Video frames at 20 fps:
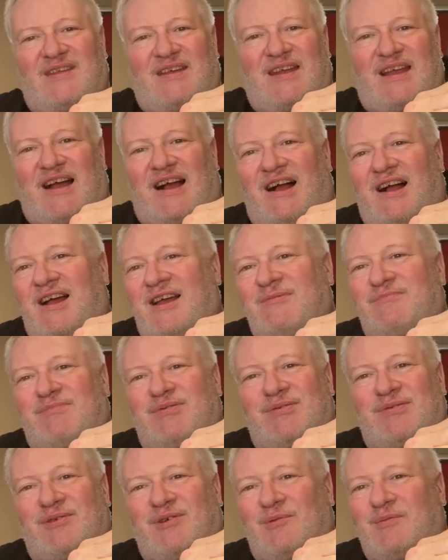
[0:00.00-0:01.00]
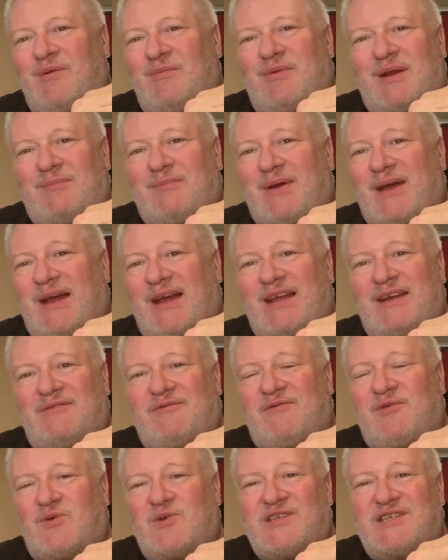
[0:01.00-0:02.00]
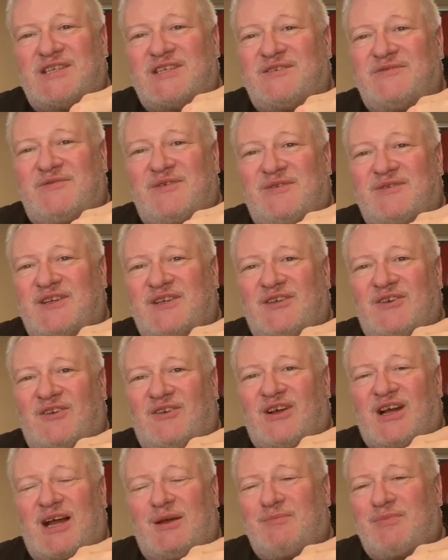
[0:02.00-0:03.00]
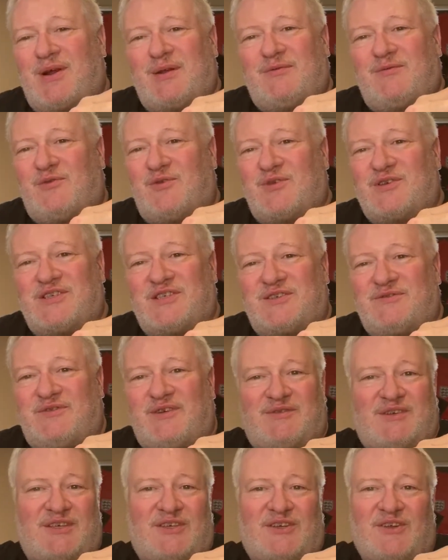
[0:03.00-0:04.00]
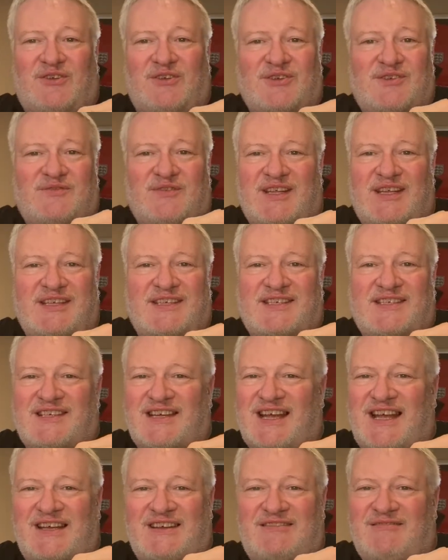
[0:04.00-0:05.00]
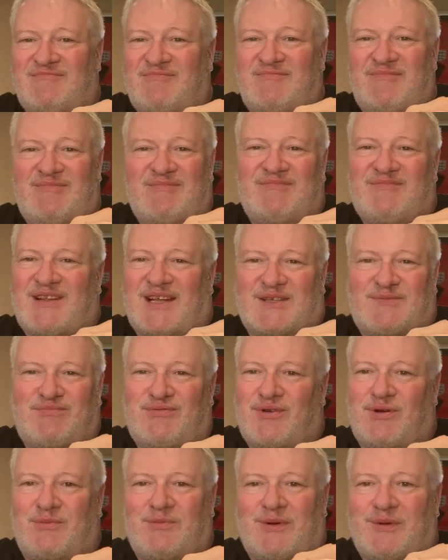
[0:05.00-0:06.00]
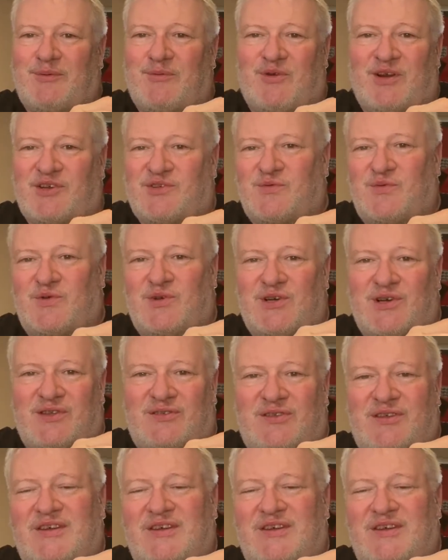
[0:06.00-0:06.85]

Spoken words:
I probably paid $40 to $50. I paid $40 to $50 for this, and that's probably what it's worth.